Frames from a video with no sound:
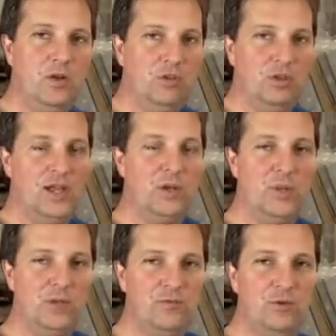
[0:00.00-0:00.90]
of a
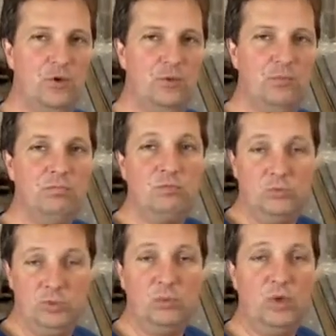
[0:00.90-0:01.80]
lightweight foam
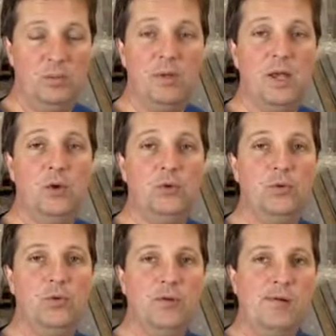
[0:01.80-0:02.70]
could be 1 pound.
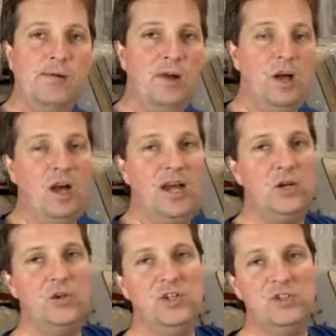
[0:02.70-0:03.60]
A
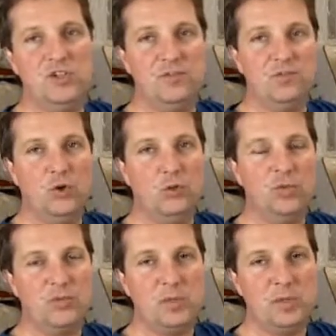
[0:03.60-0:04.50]
higher density
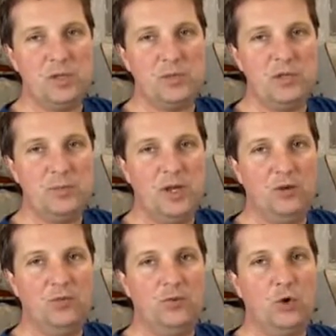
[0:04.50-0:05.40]
foam that's maybe a 3
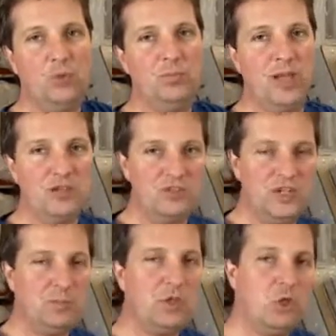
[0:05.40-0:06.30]
pound foam, that
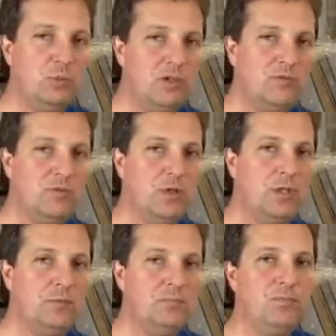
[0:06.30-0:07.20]
same cubic
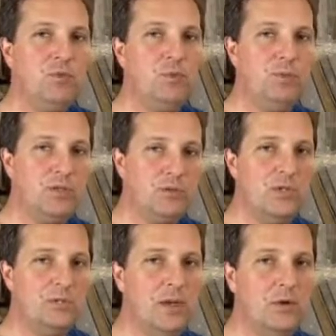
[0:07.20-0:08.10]
foot would be
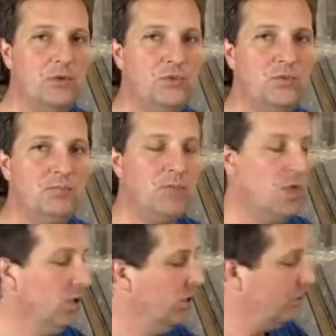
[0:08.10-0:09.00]
3 pounds.
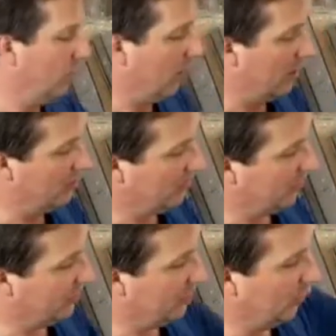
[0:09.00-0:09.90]
So as you
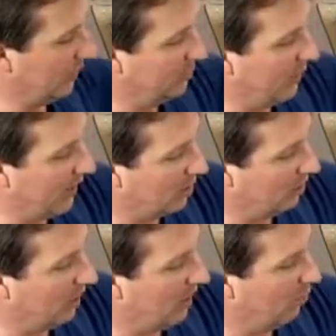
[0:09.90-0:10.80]
can see here, we can pack
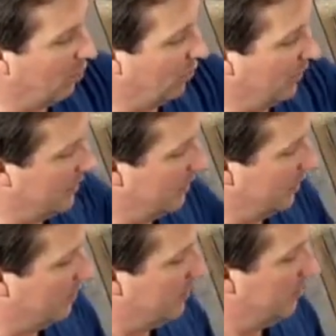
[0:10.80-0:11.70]
a lot more
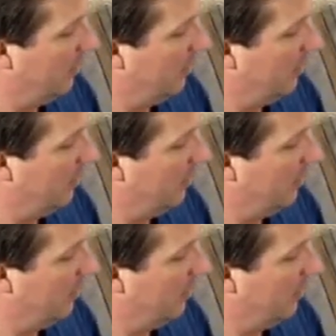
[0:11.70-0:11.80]
in.